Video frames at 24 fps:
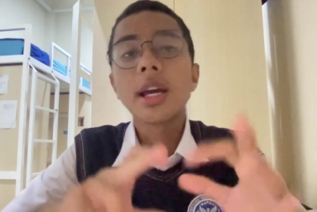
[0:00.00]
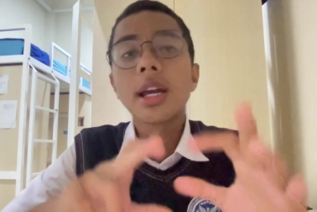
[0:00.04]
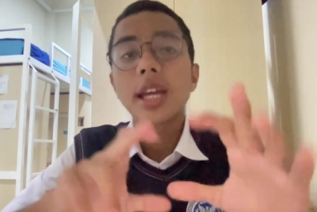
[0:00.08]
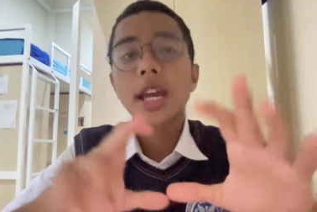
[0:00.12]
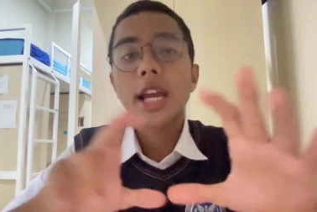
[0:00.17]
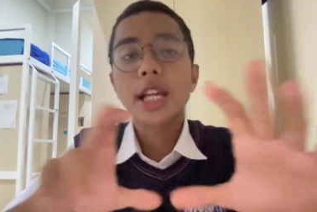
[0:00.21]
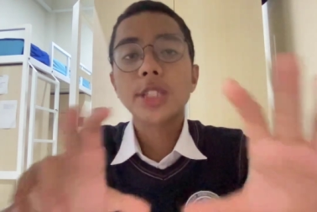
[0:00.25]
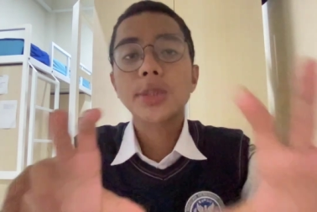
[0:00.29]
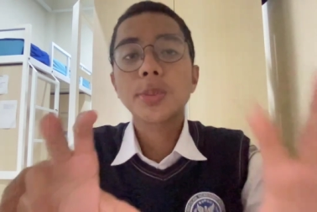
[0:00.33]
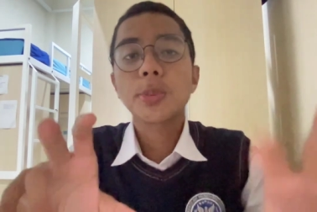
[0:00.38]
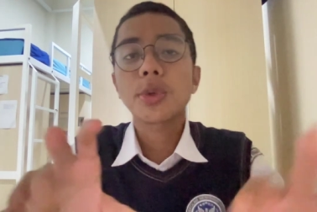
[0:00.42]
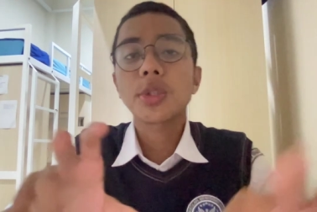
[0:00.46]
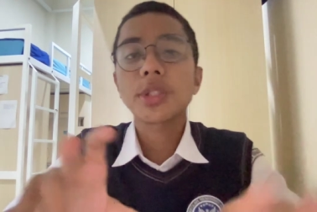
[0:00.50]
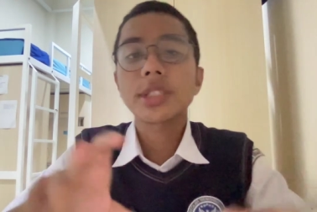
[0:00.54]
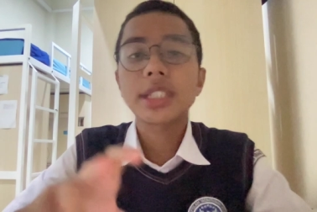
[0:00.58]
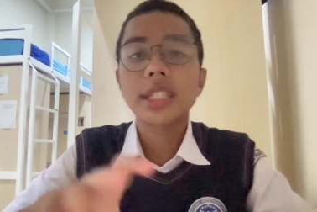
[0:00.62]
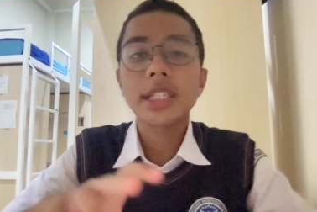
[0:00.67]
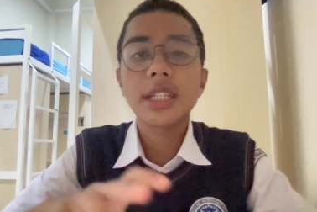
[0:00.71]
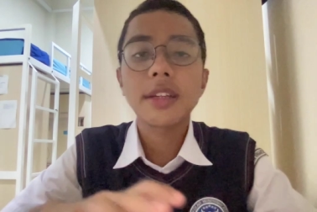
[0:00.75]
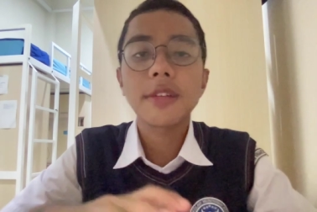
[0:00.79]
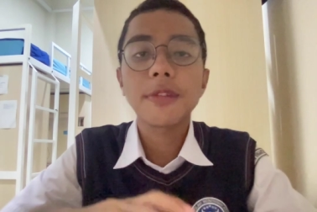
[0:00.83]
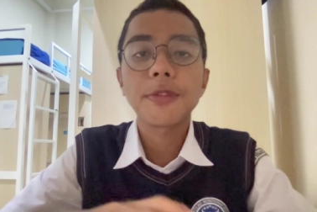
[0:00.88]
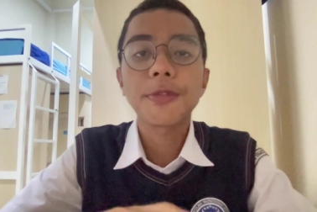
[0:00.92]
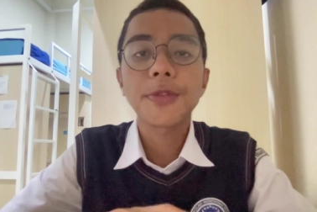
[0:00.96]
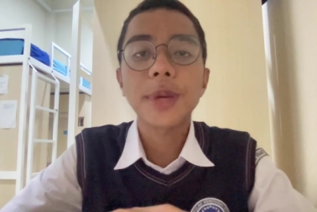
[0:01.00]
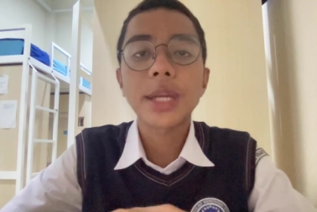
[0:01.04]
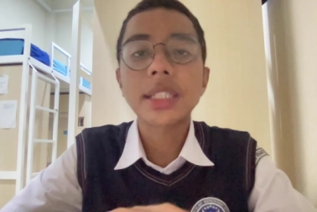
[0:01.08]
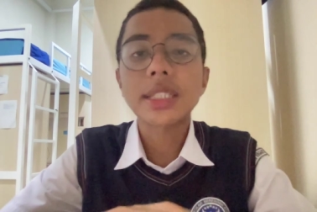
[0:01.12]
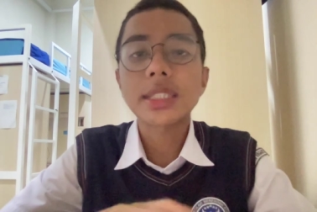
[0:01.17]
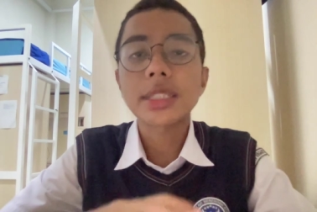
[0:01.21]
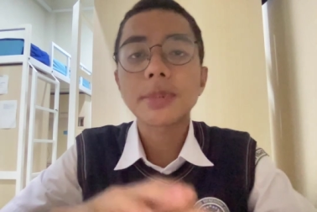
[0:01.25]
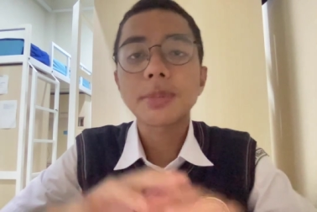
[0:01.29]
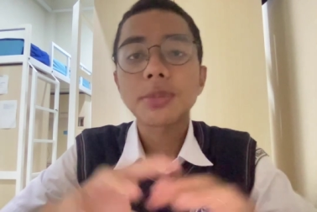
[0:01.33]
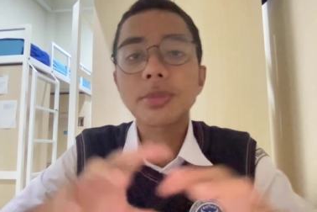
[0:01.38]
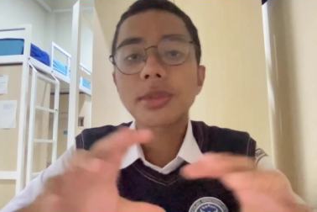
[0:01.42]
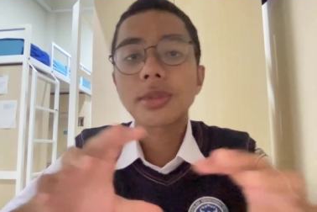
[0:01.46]
export the
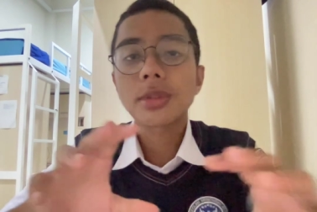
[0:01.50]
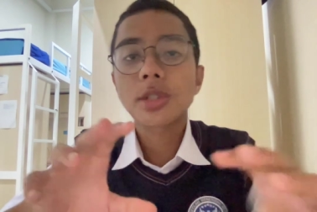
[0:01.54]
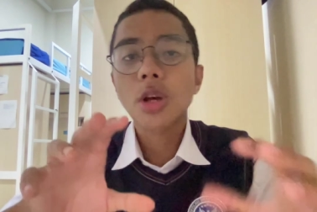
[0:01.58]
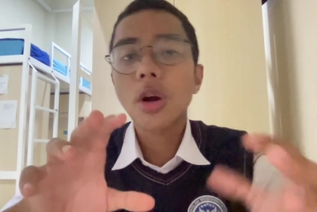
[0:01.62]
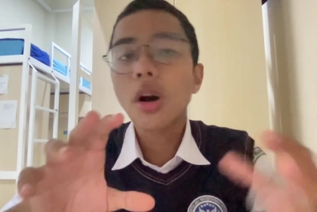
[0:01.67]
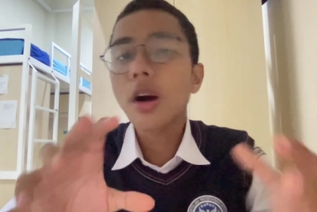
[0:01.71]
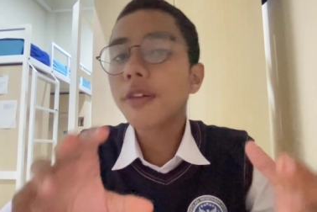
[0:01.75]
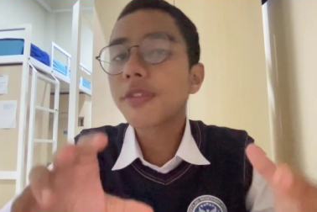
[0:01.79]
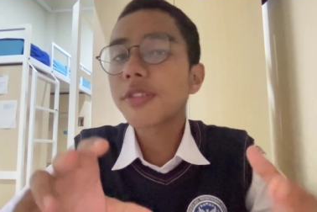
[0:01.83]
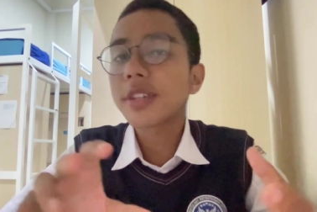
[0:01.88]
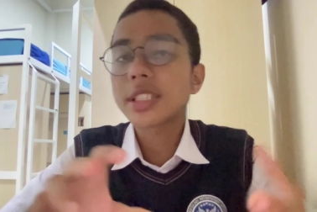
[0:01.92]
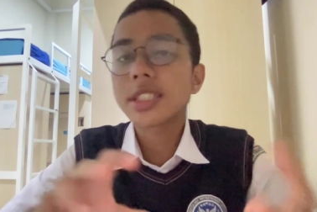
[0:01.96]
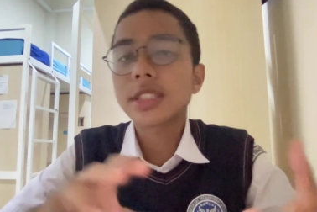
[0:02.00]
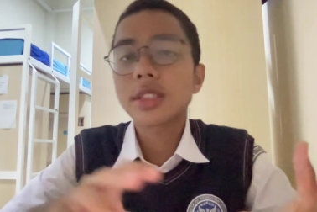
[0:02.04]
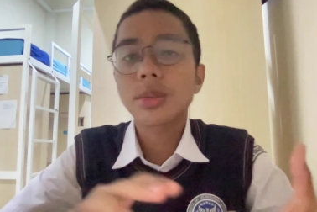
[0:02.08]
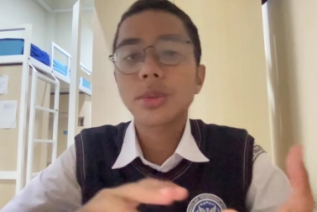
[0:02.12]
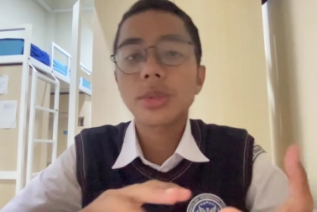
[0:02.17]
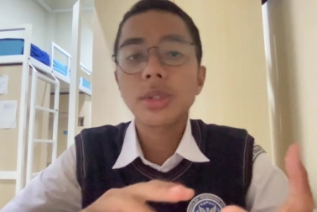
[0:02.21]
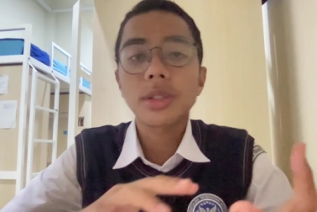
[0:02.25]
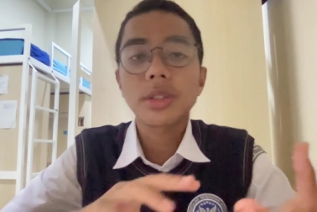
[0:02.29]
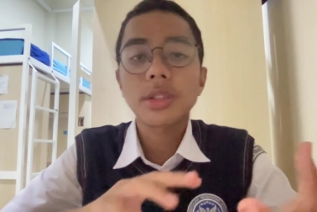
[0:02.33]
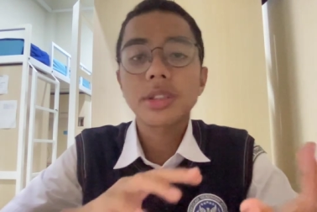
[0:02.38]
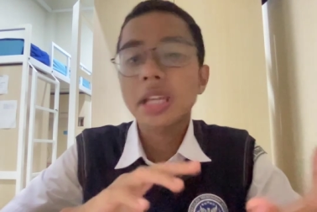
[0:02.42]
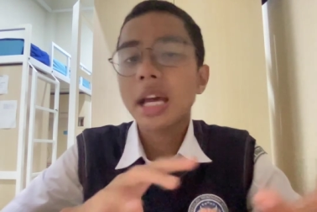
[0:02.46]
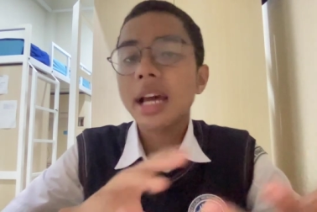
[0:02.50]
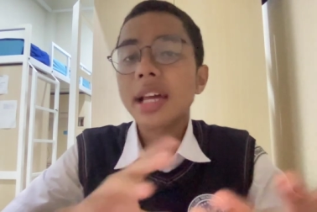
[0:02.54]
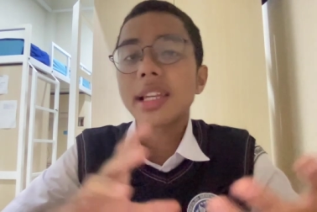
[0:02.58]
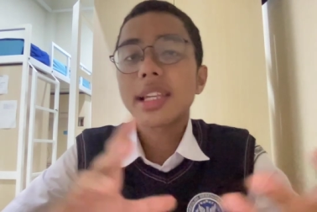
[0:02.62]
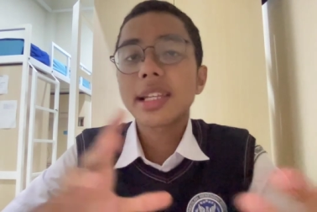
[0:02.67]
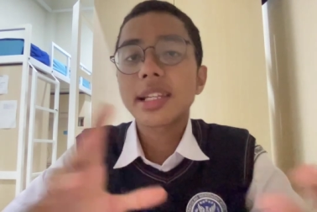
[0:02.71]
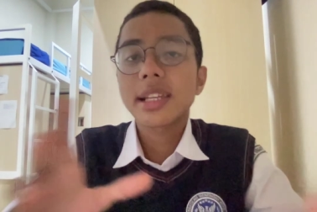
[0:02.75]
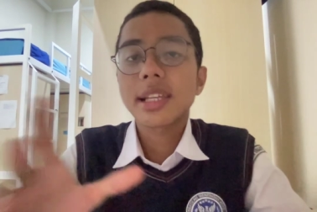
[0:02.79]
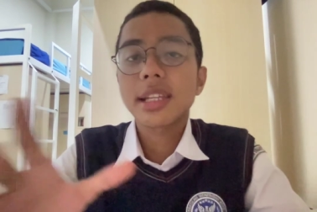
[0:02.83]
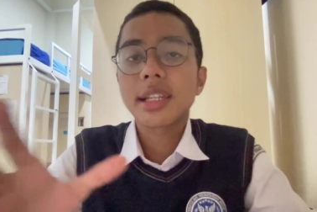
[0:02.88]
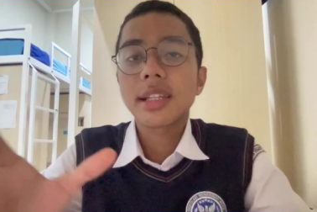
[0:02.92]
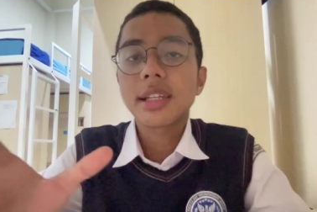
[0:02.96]
Vietnam coffees to
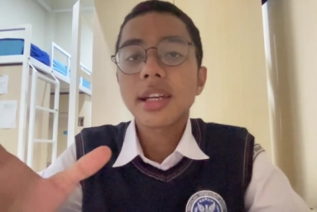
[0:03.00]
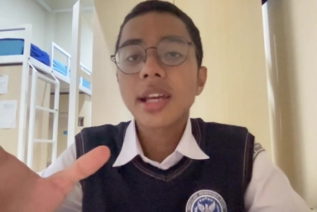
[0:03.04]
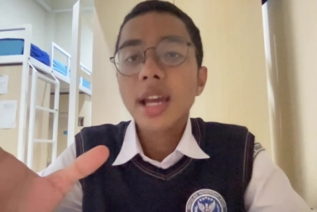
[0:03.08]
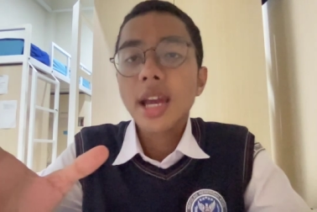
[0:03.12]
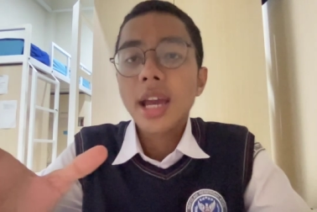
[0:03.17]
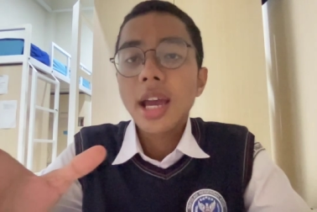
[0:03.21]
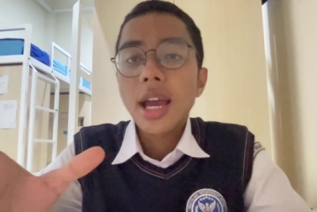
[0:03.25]
Thailand and